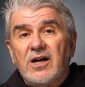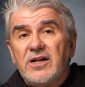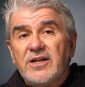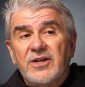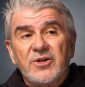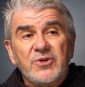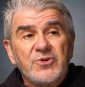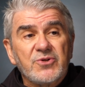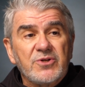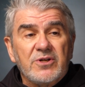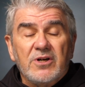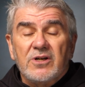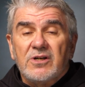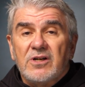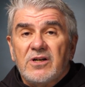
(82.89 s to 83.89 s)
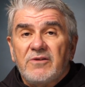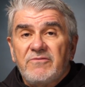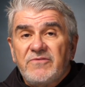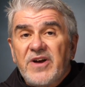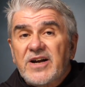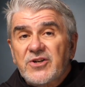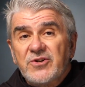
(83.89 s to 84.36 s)
is
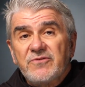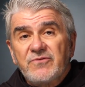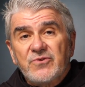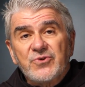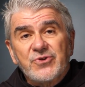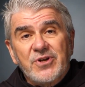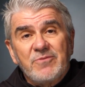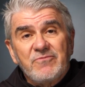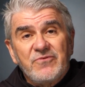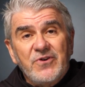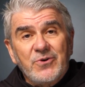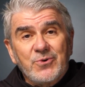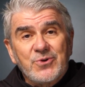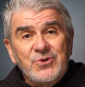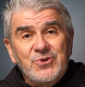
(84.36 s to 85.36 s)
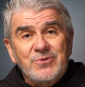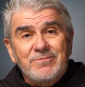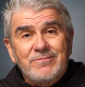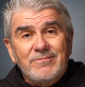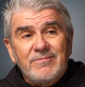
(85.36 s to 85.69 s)
effective for some folks.